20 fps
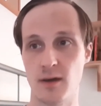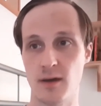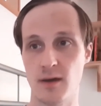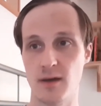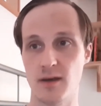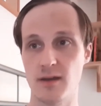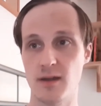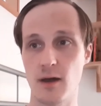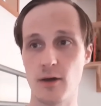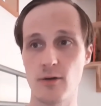
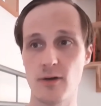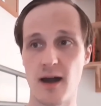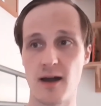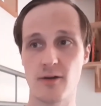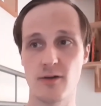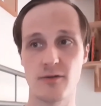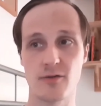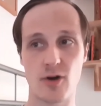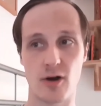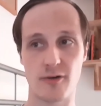You know how
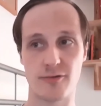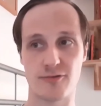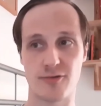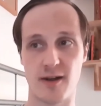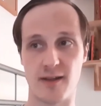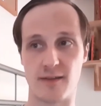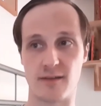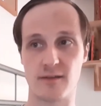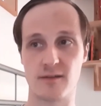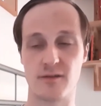you've got a
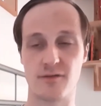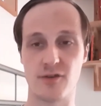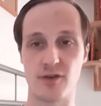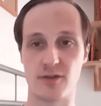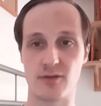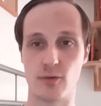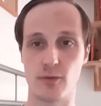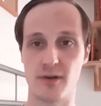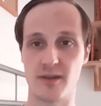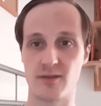friend that's
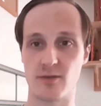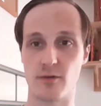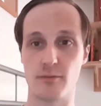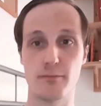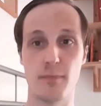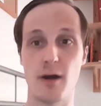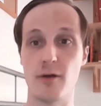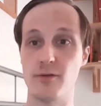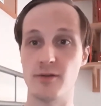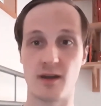always sort of
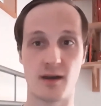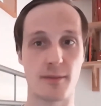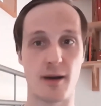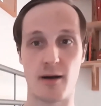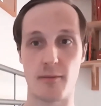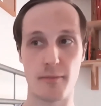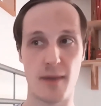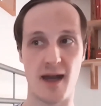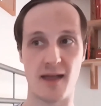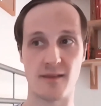moaning
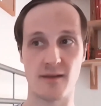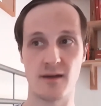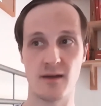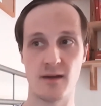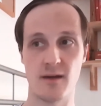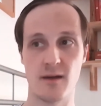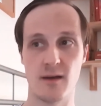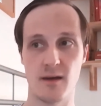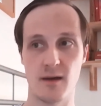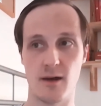about men,
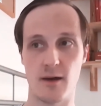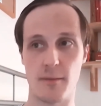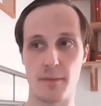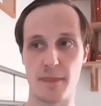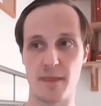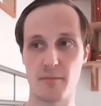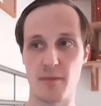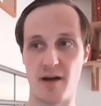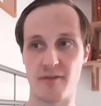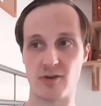and
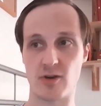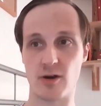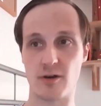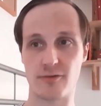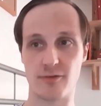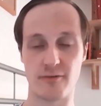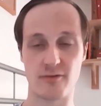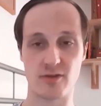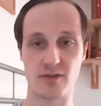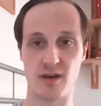you might have a
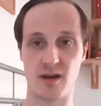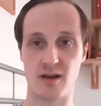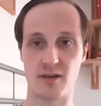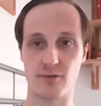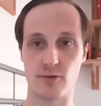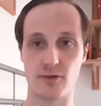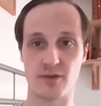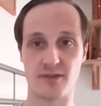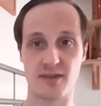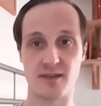girlfriend that does,
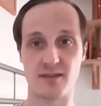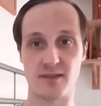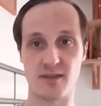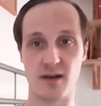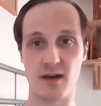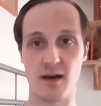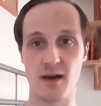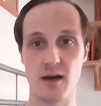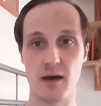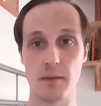or a
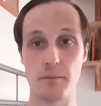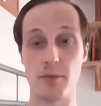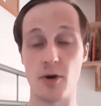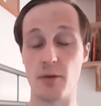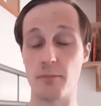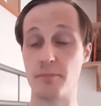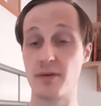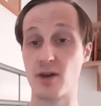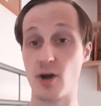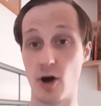sister,
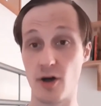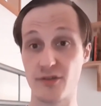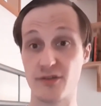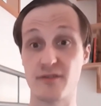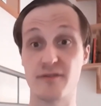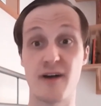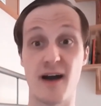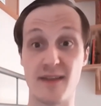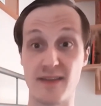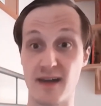but because of
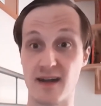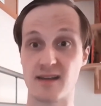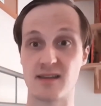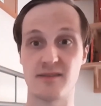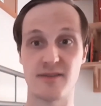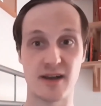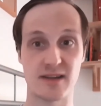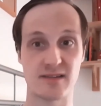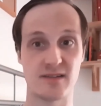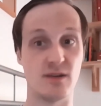that negative
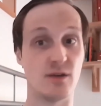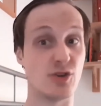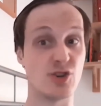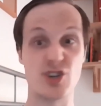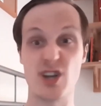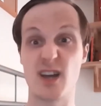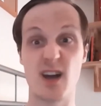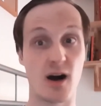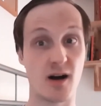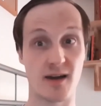attitude,
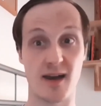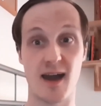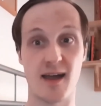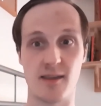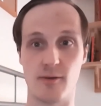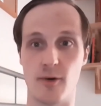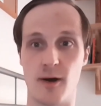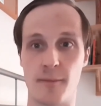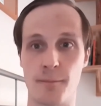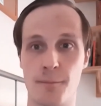she can't get
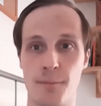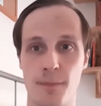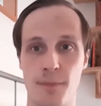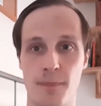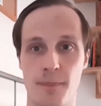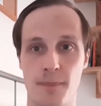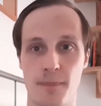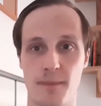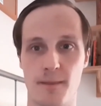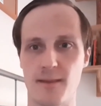anyone?
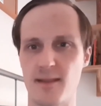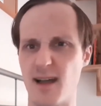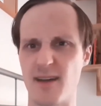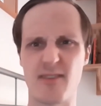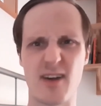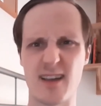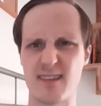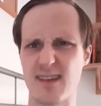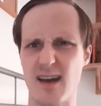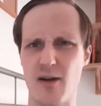Like,
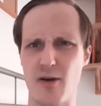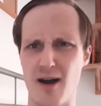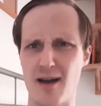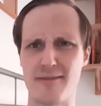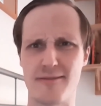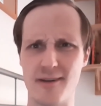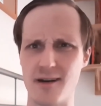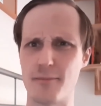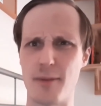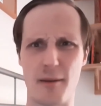that's how I
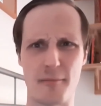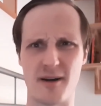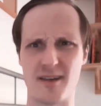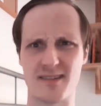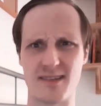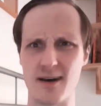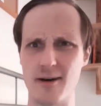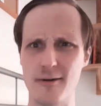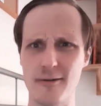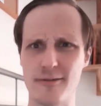feel about
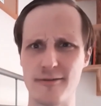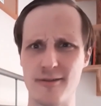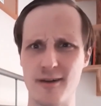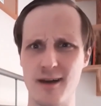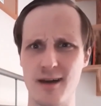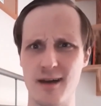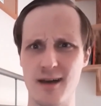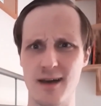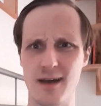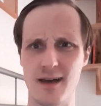myself,
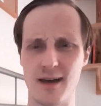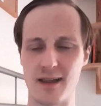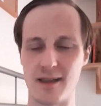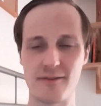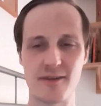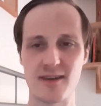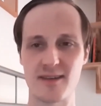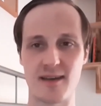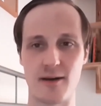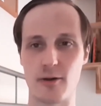and I
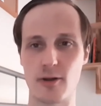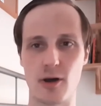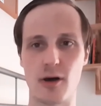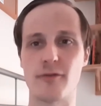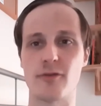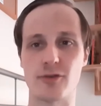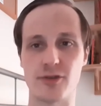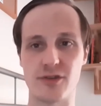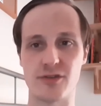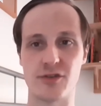think it's how a lot of
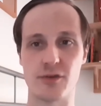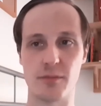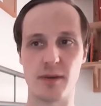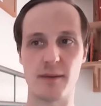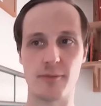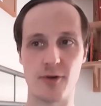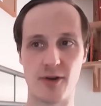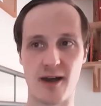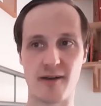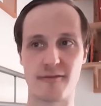autistic
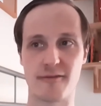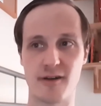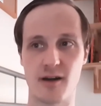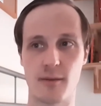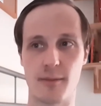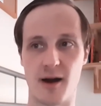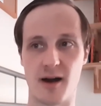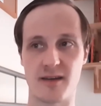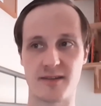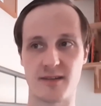people can feel
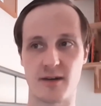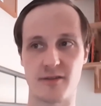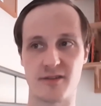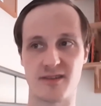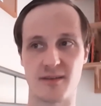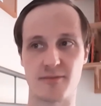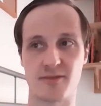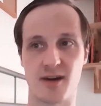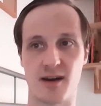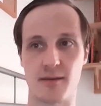about ourselves
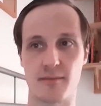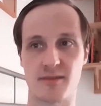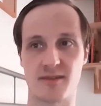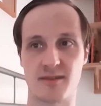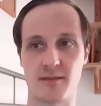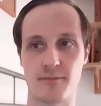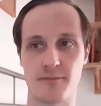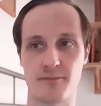sometimes.